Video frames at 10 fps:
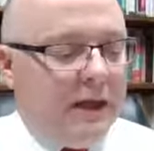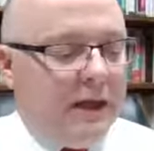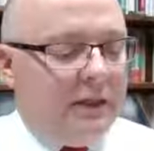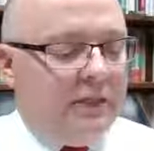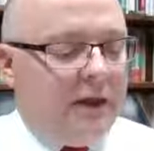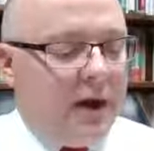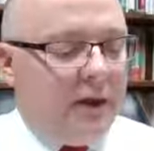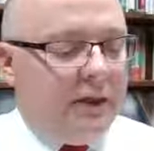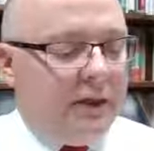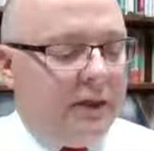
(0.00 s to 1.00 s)
and the
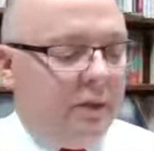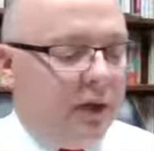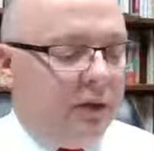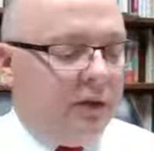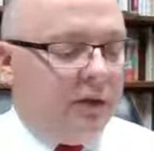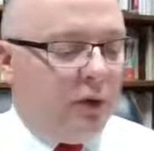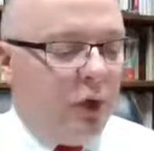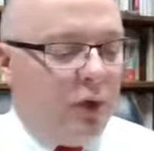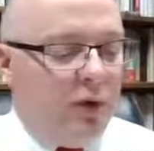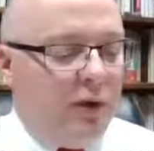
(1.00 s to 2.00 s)
father and the mother of the
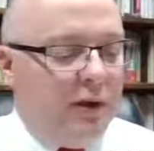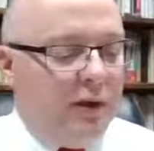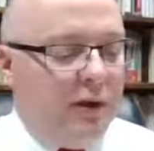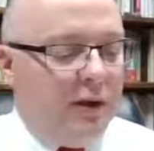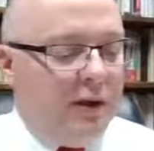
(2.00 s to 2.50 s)
girl.